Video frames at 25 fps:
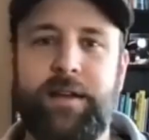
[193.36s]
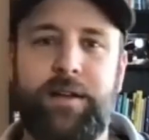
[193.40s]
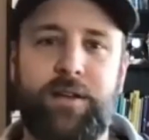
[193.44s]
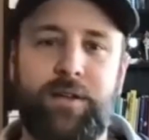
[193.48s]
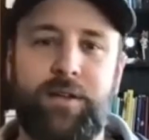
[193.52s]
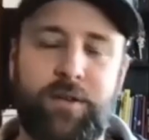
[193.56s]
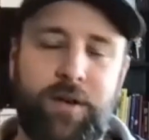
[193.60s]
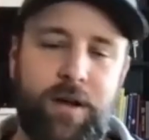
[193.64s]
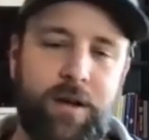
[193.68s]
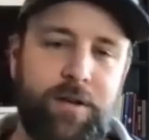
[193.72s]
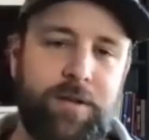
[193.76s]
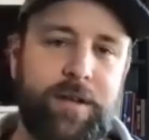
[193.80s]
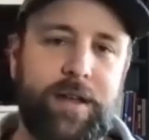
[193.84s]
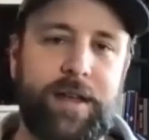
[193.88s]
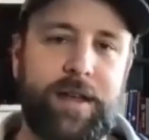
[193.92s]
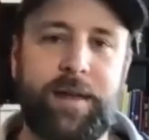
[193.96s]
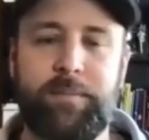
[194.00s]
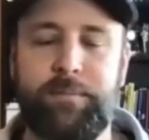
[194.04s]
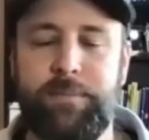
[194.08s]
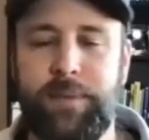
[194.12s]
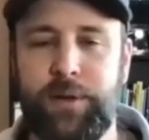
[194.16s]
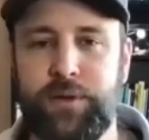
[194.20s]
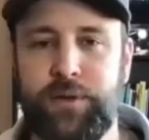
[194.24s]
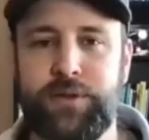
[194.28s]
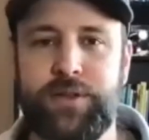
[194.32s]
growing
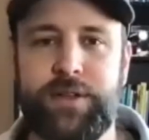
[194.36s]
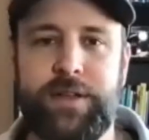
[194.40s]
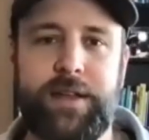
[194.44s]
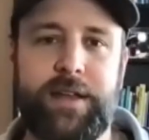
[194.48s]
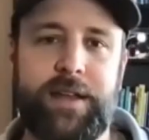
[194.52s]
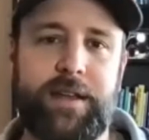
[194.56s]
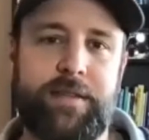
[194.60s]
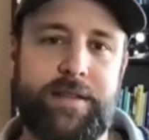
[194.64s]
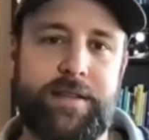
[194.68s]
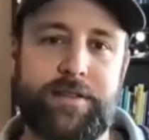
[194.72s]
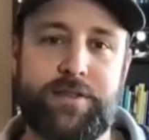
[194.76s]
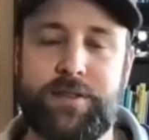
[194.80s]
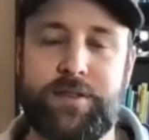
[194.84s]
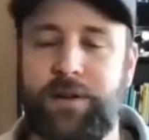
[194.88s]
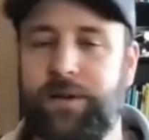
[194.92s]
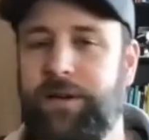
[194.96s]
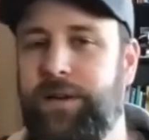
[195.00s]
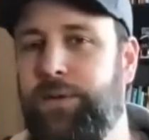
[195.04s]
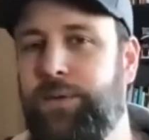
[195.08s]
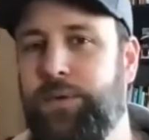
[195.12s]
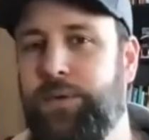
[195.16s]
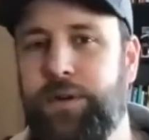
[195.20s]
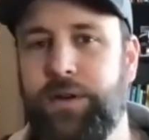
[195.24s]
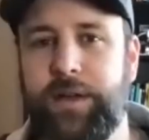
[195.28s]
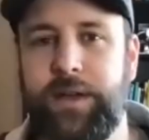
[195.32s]
and building, and then
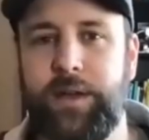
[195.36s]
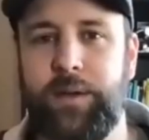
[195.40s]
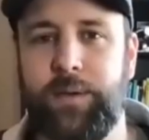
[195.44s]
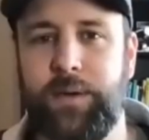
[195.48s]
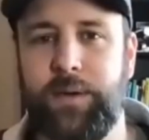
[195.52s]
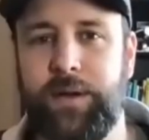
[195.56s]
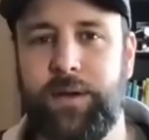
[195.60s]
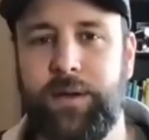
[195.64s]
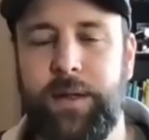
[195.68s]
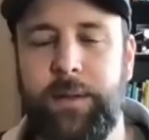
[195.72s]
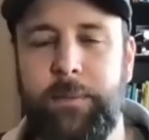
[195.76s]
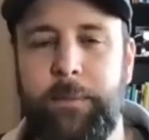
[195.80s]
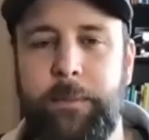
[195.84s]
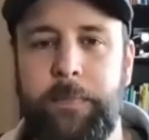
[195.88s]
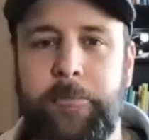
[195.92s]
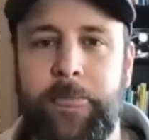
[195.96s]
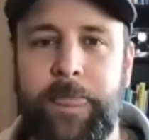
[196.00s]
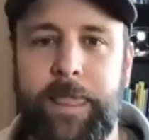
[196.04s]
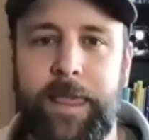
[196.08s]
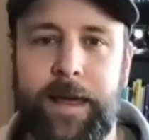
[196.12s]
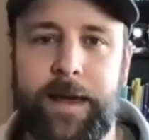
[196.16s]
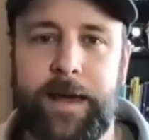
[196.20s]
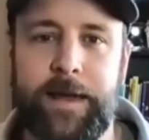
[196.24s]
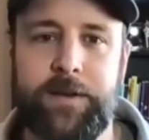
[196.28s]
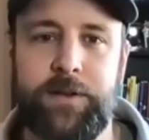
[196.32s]
started working
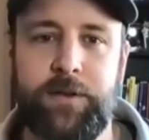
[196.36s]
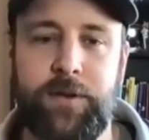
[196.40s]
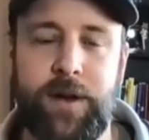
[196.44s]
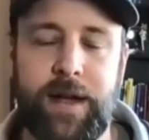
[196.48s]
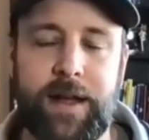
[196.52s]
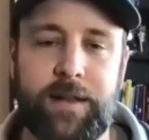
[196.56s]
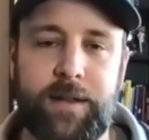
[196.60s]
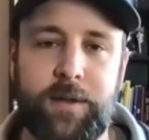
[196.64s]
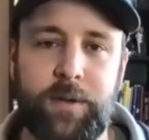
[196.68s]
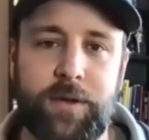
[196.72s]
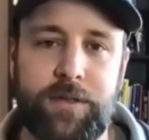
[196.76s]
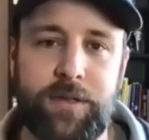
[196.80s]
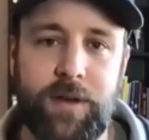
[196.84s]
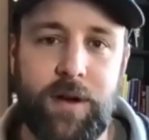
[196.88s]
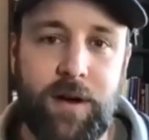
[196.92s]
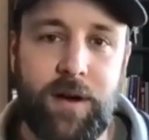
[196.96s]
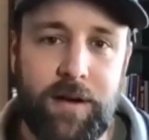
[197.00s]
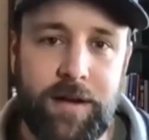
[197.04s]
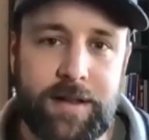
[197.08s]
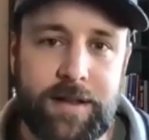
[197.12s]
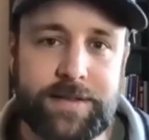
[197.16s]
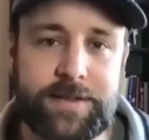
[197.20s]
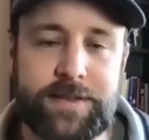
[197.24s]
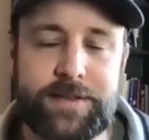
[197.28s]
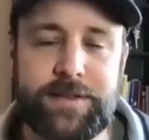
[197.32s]
uh, directly with
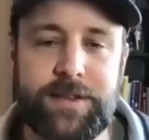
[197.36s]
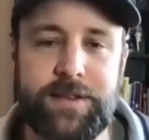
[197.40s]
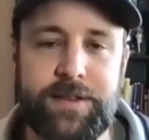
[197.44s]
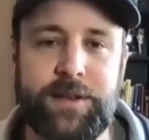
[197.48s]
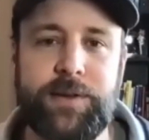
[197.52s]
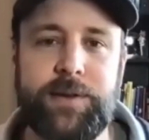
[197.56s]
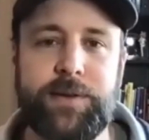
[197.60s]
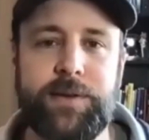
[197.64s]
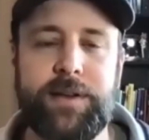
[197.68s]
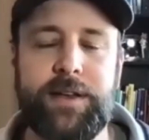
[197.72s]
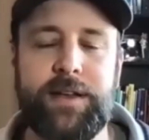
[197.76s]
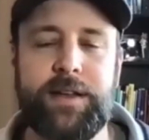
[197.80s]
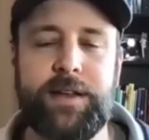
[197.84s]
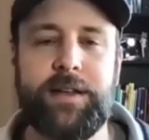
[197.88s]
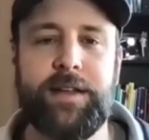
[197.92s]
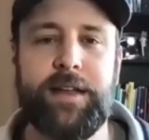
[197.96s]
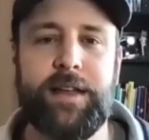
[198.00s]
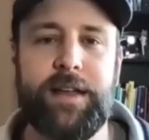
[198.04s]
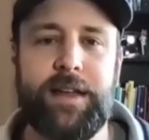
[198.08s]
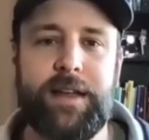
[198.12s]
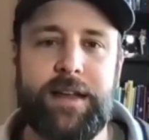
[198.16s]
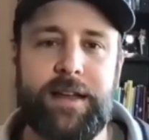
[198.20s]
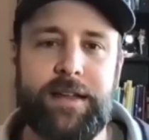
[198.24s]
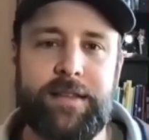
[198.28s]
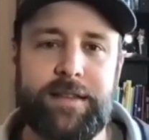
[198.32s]
artists and doing
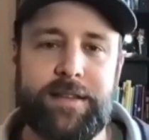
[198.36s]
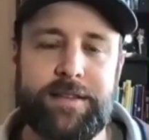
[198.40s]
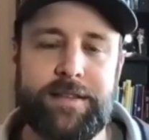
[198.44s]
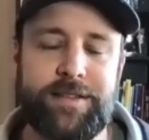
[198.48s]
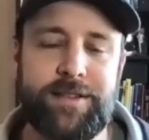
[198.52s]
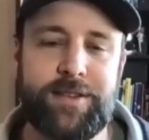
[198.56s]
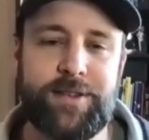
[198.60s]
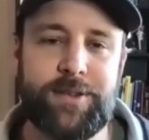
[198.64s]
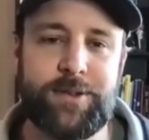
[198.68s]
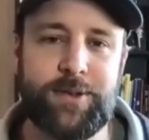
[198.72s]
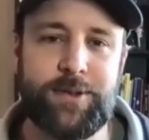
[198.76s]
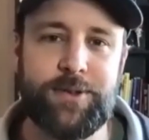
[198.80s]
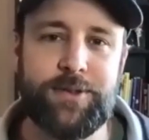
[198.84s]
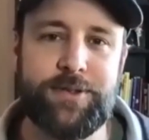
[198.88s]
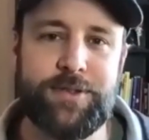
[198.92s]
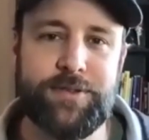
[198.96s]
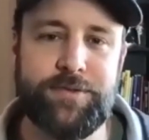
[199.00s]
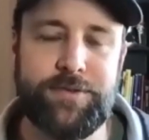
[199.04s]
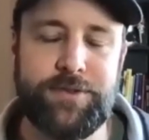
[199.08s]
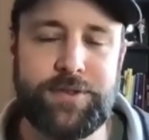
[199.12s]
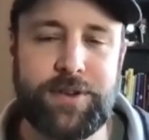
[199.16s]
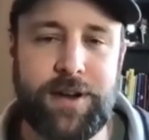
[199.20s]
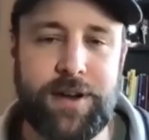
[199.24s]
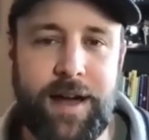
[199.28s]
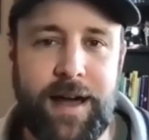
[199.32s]
these
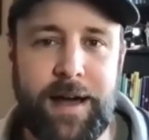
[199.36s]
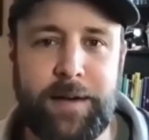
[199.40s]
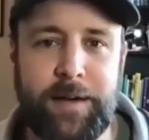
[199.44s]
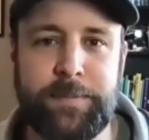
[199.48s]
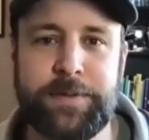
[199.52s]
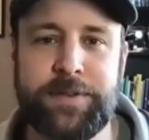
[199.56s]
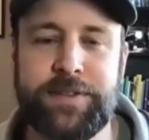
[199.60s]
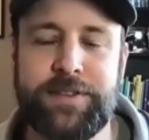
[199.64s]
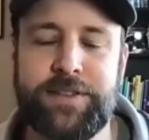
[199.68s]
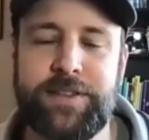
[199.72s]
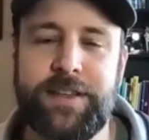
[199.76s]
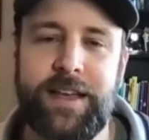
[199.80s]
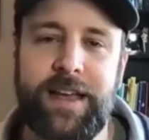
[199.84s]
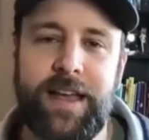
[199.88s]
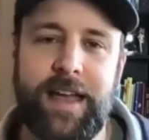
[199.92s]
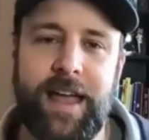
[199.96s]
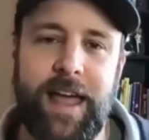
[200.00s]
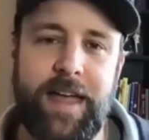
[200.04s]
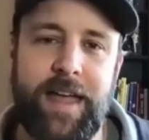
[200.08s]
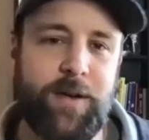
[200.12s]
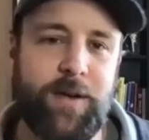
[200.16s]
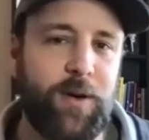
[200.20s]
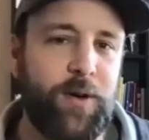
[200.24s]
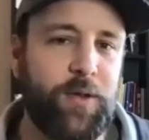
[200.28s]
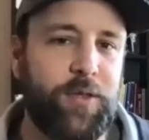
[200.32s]
exclusive drops
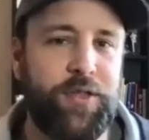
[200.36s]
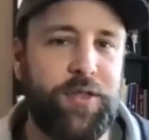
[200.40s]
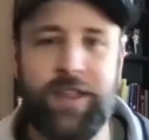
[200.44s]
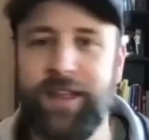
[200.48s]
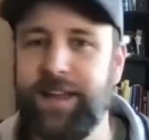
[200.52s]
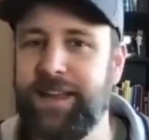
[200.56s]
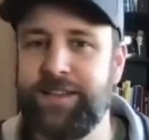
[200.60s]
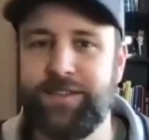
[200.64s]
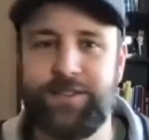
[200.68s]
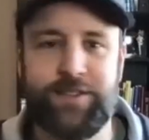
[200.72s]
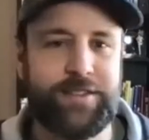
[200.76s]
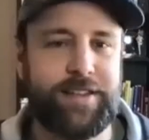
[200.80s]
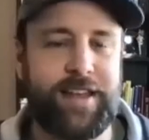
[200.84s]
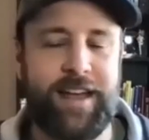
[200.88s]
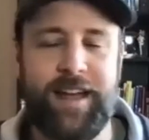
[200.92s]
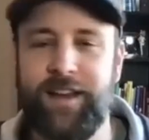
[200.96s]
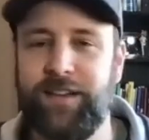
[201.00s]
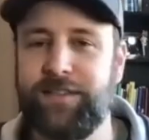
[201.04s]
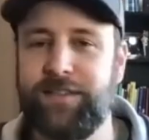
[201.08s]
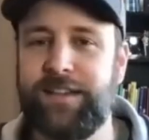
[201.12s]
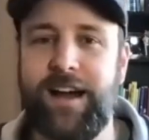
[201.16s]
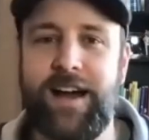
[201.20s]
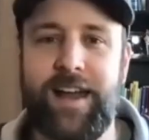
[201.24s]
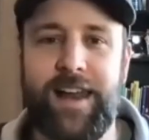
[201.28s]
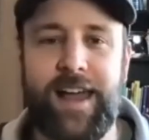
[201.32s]
and the whole thing has just kind
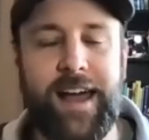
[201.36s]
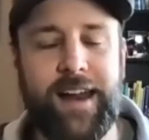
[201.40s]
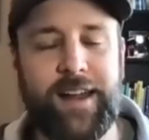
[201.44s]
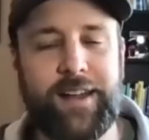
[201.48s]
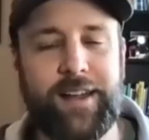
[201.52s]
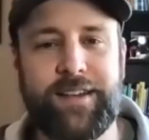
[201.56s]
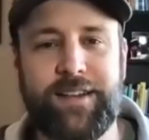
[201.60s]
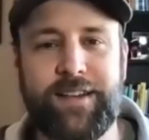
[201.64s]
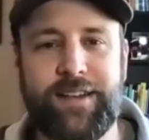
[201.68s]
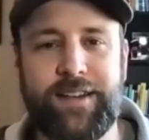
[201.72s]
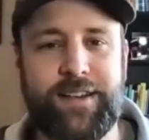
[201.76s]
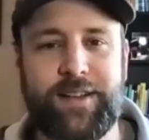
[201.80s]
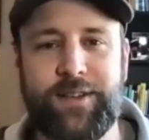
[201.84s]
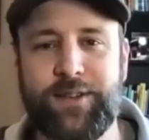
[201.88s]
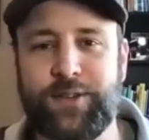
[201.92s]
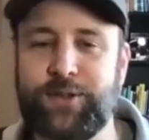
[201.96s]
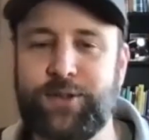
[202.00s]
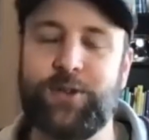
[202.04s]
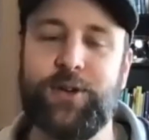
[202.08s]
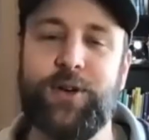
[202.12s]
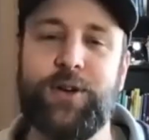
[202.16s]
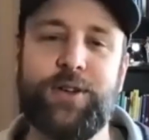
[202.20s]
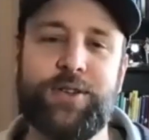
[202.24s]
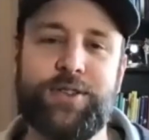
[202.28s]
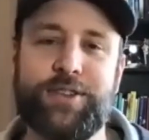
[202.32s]
of gone out of
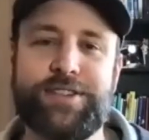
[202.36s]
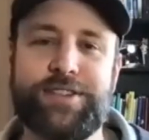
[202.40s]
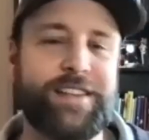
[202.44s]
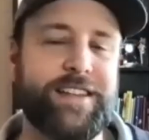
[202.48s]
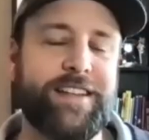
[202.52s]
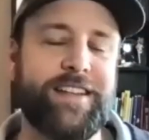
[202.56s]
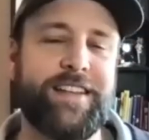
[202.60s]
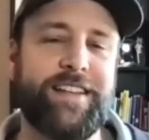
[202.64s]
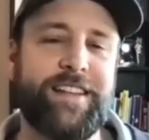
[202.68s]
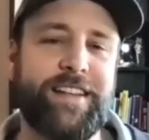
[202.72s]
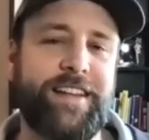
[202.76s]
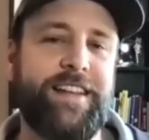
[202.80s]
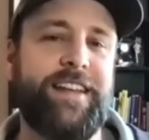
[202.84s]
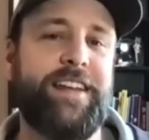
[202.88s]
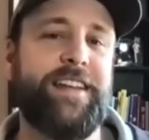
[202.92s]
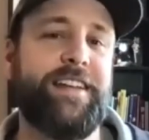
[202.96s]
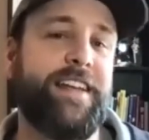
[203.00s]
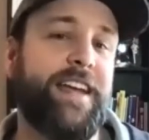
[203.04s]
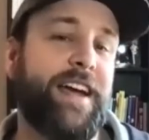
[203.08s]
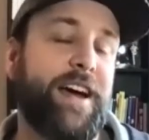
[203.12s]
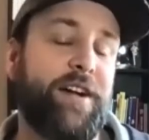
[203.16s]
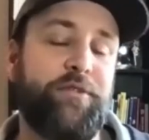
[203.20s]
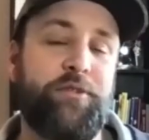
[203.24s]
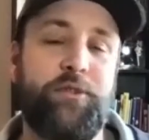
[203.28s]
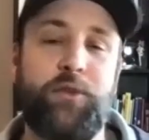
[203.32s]
control just in, in
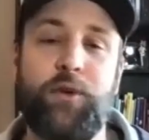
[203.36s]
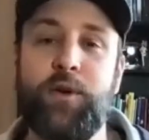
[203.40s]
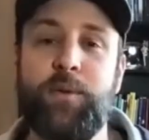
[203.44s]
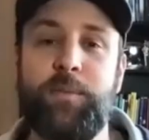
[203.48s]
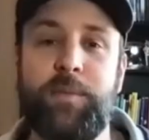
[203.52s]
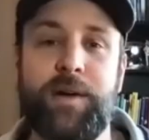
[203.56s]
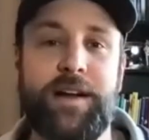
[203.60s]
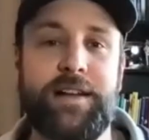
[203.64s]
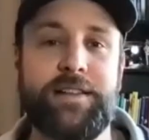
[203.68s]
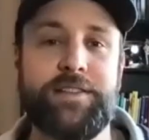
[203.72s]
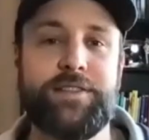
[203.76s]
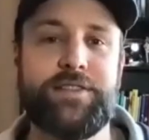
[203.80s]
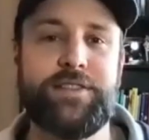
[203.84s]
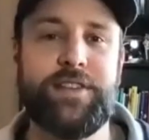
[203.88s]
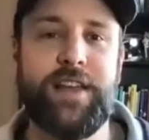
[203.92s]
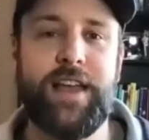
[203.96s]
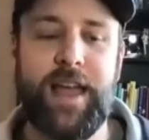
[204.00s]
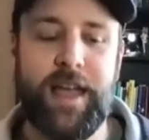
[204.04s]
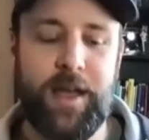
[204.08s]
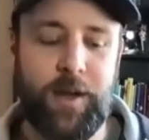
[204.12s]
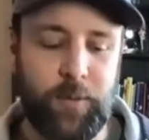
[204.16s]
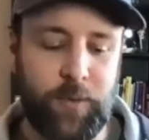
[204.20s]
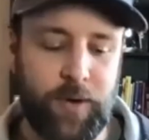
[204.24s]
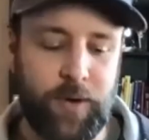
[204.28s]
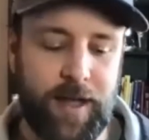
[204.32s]
yeah four months
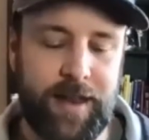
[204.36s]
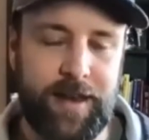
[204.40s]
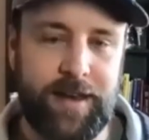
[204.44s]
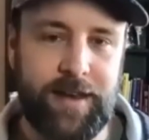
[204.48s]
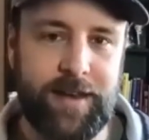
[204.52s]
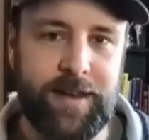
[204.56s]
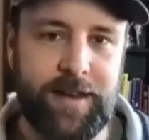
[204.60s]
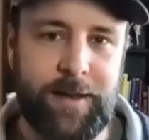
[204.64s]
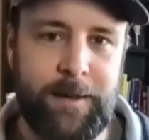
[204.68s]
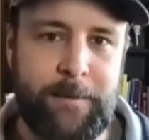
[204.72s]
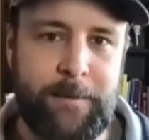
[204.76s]
when